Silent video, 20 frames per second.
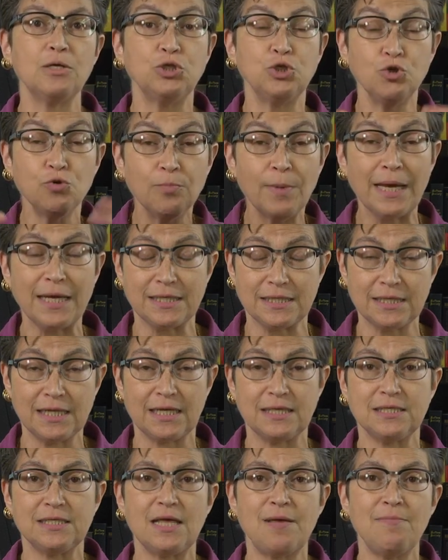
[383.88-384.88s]
do make
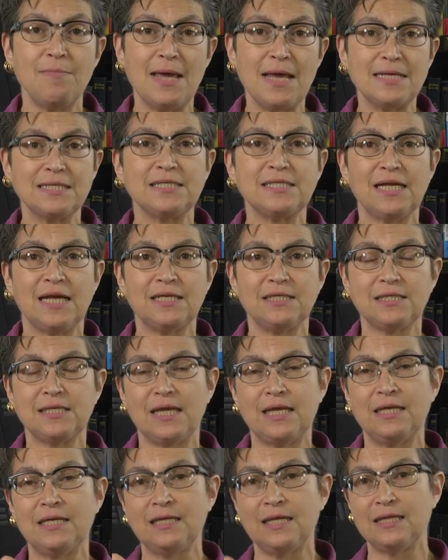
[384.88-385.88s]
sense. They make sense
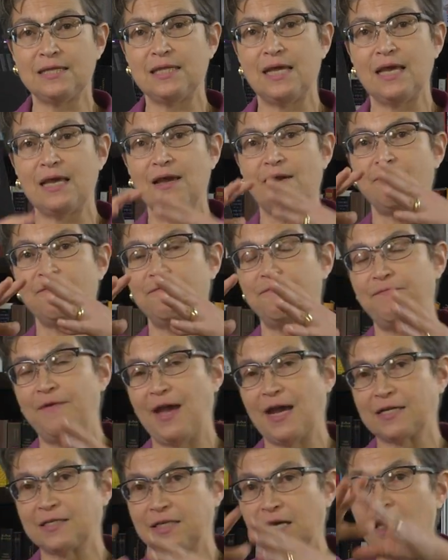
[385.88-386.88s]
in that they
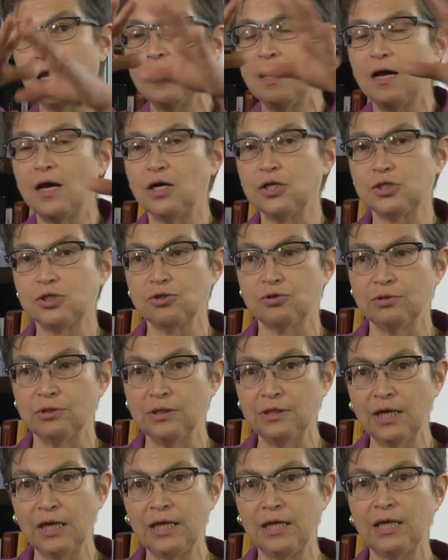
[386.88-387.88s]
affect a
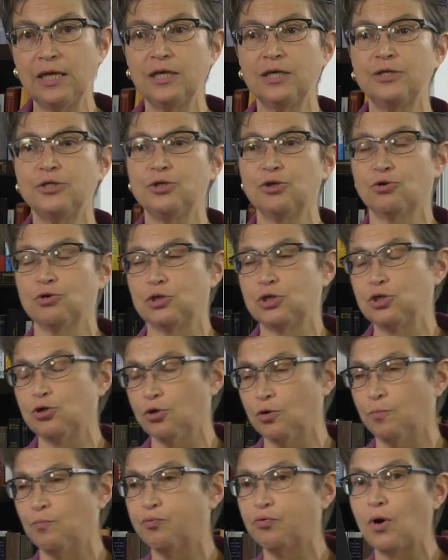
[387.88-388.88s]
certain lineage or a
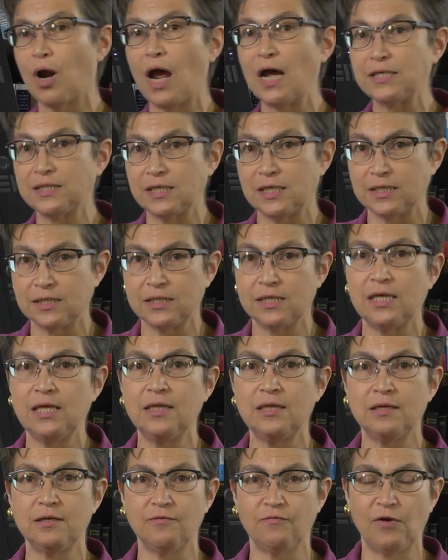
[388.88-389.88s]
certain process
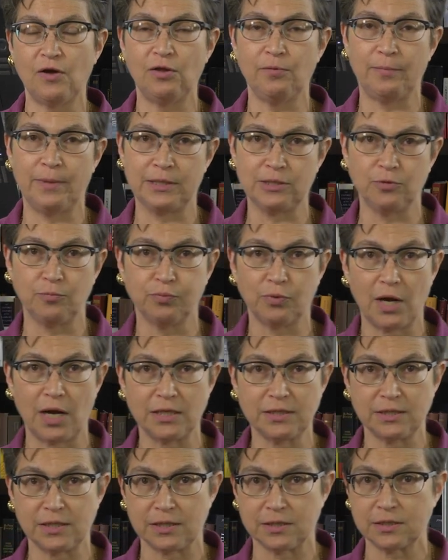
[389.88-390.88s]
in the developmental
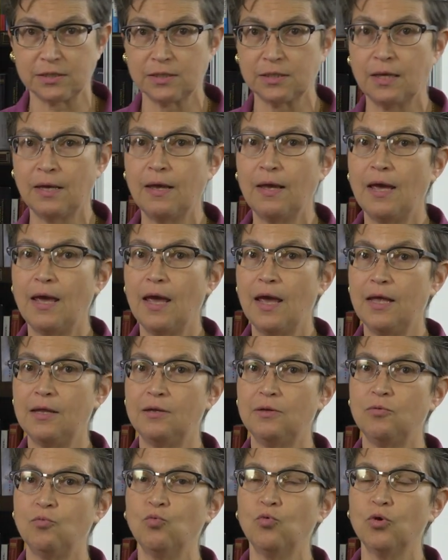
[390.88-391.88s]
process.
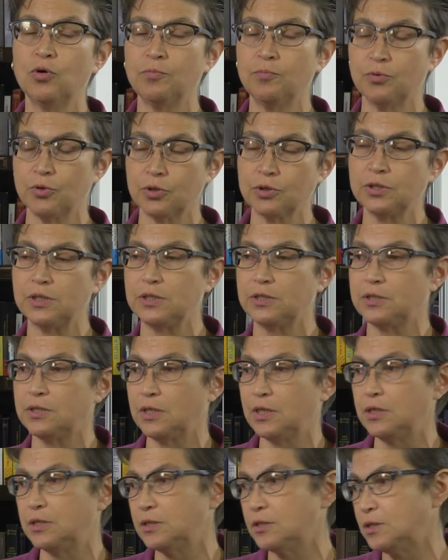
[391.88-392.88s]
And Waardenburg's is,
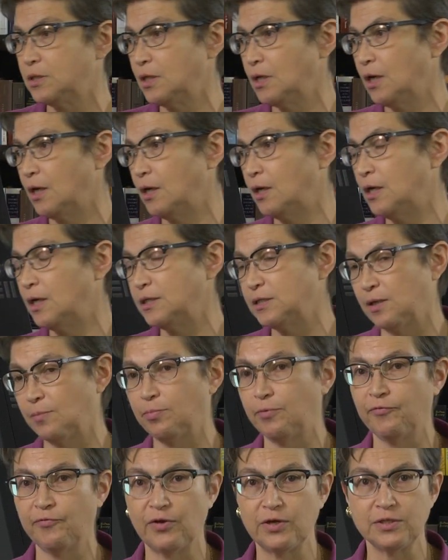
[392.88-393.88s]
is uh,
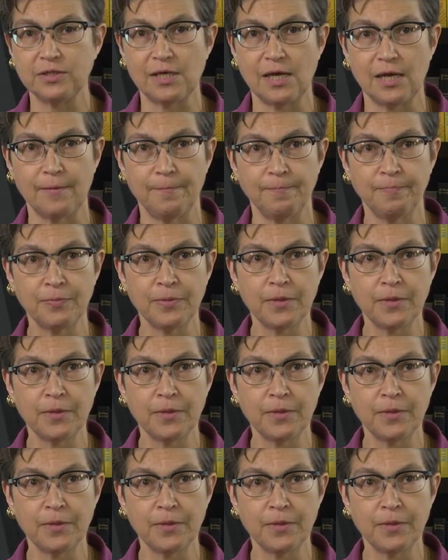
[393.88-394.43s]
exemplifies that.